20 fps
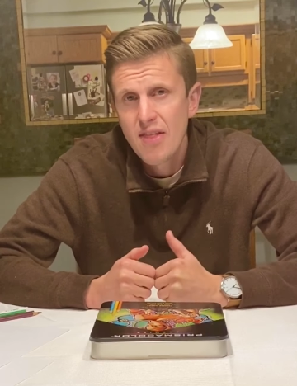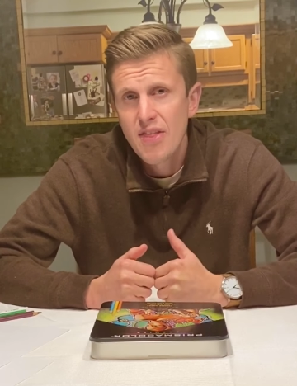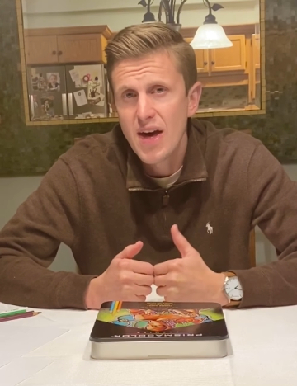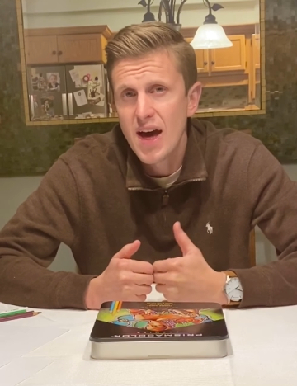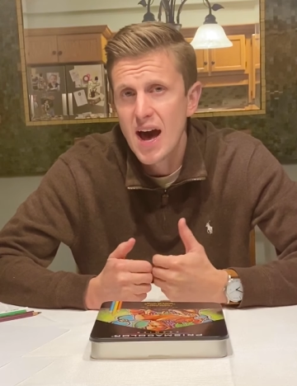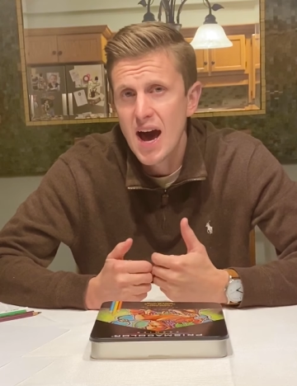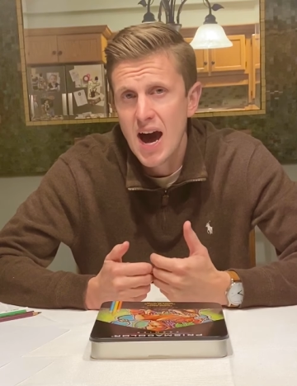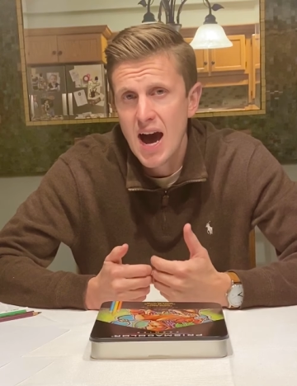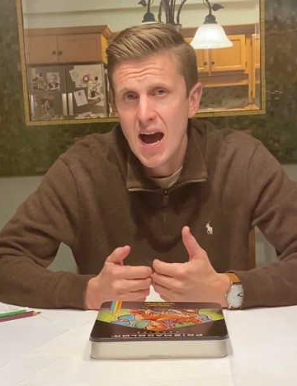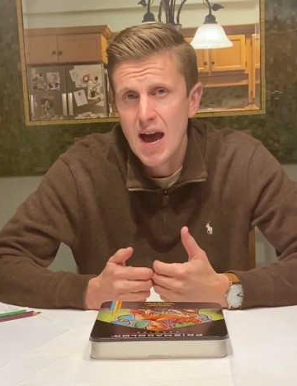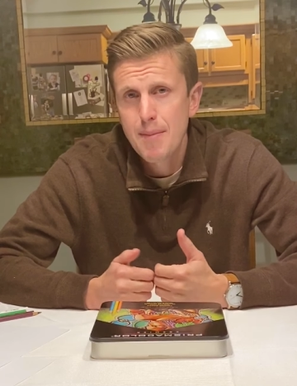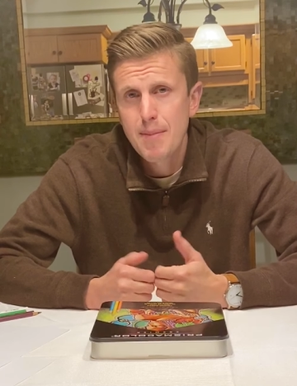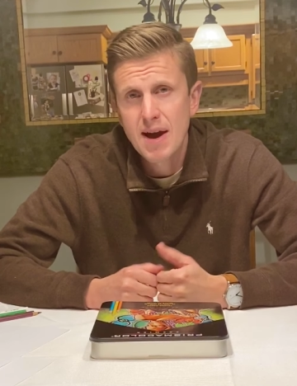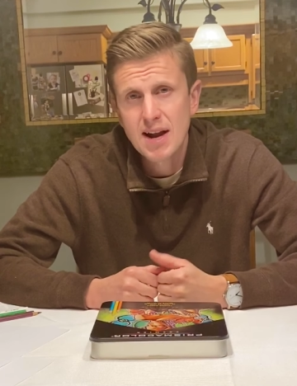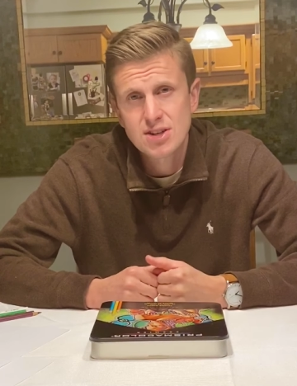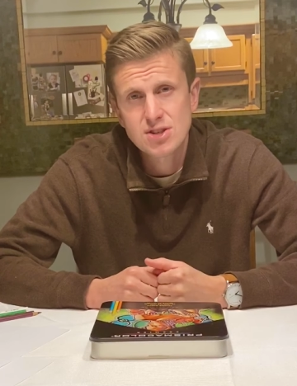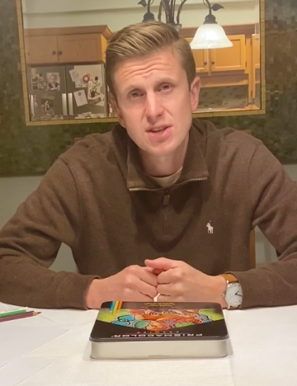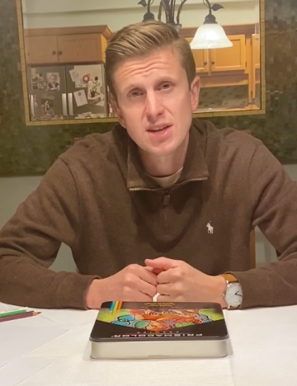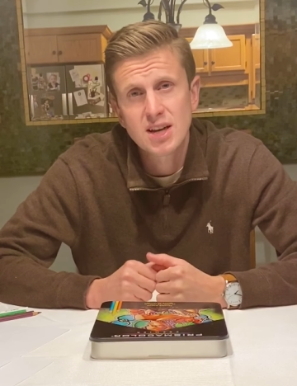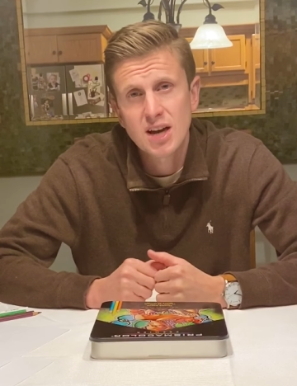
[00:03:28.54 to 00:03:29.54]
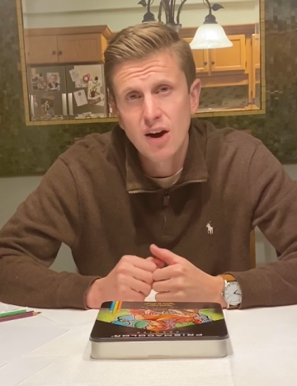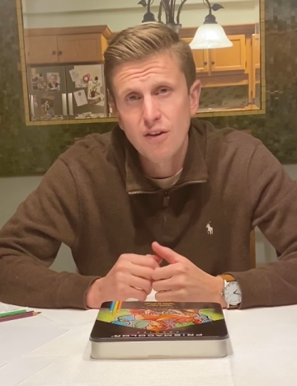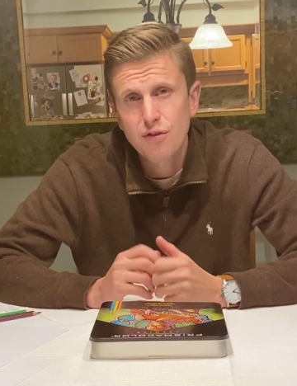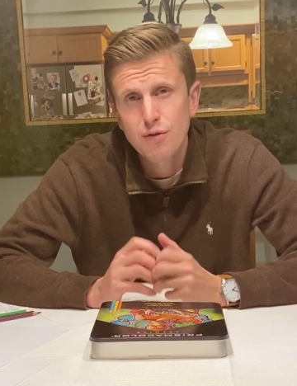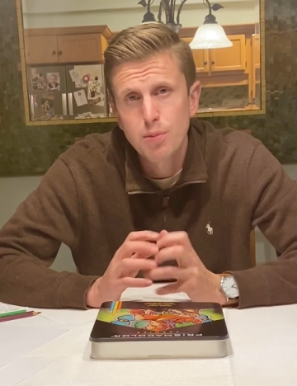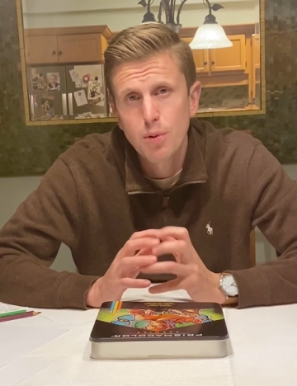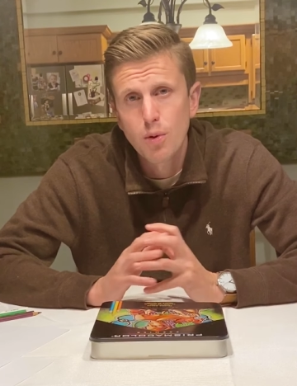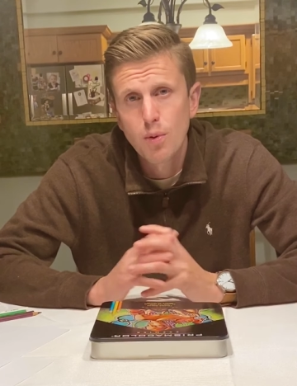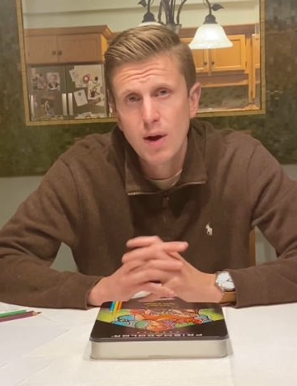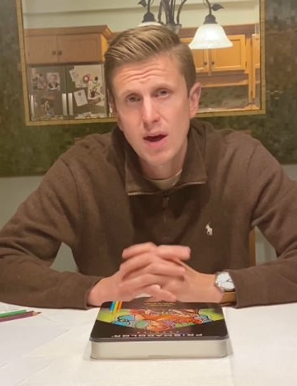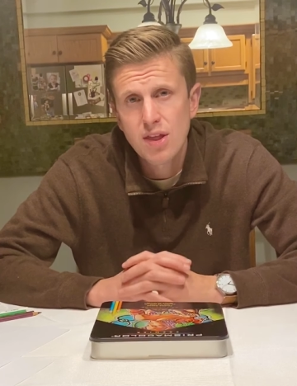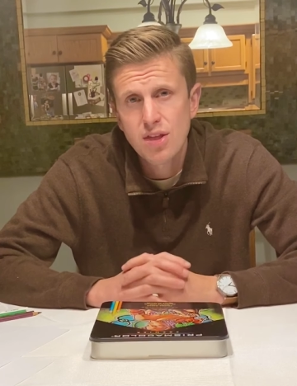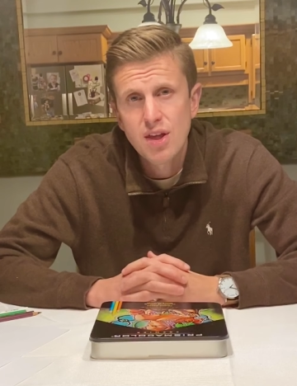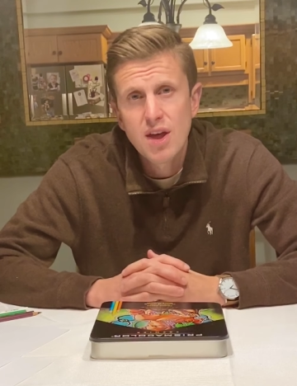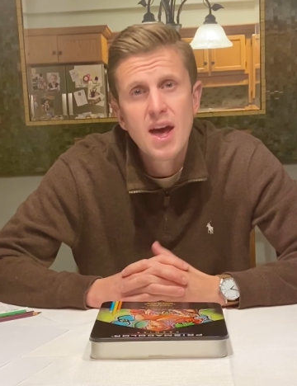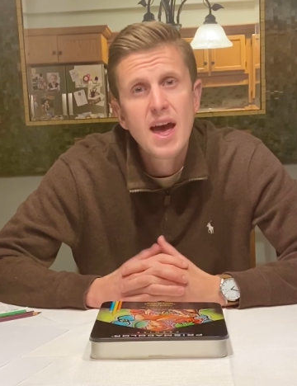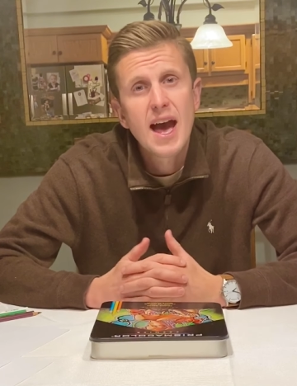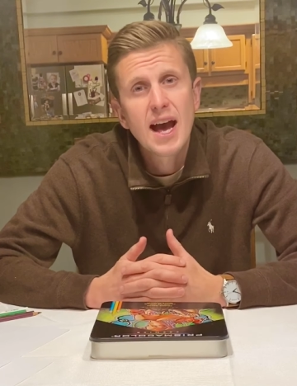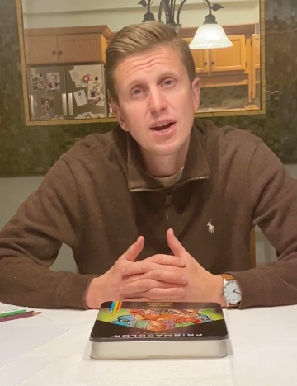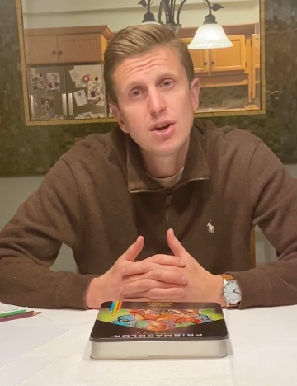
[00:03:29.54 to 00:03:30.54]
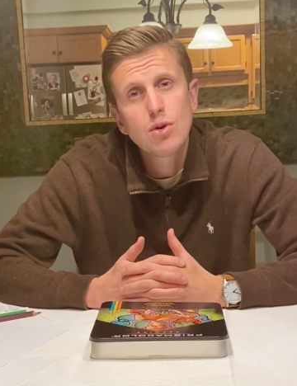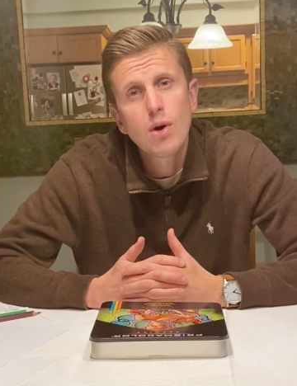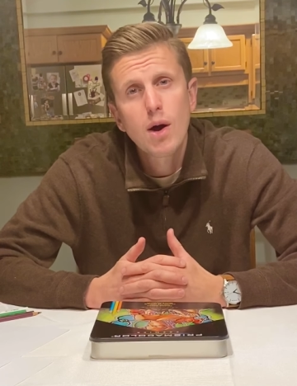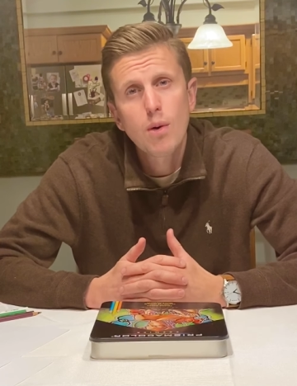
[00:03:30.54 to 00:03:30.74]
that I'm actually comfortable with? And do